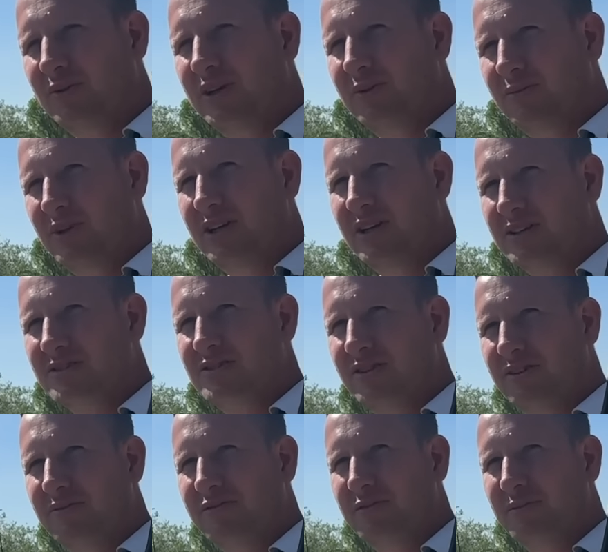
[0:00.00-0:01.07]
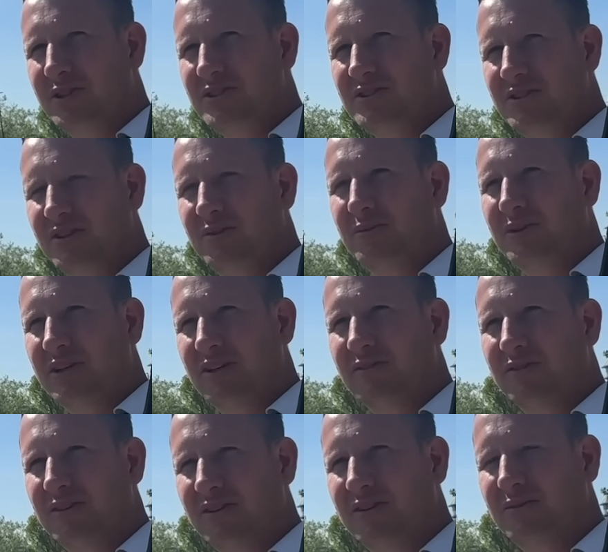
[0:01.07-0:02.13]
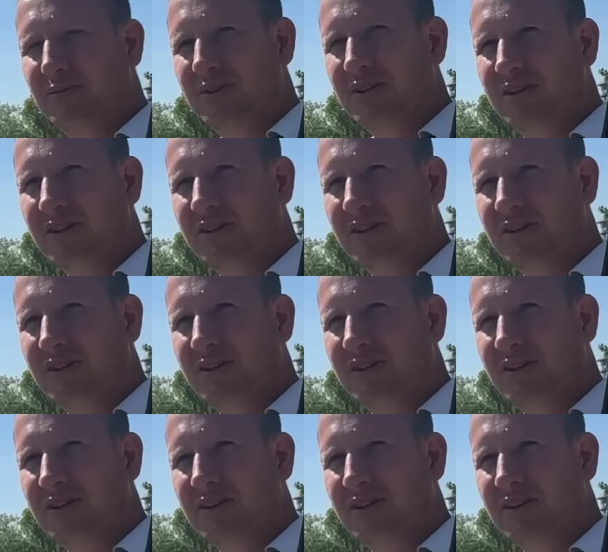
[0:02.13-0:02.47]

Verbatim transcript: we, we, act on information that we're given. By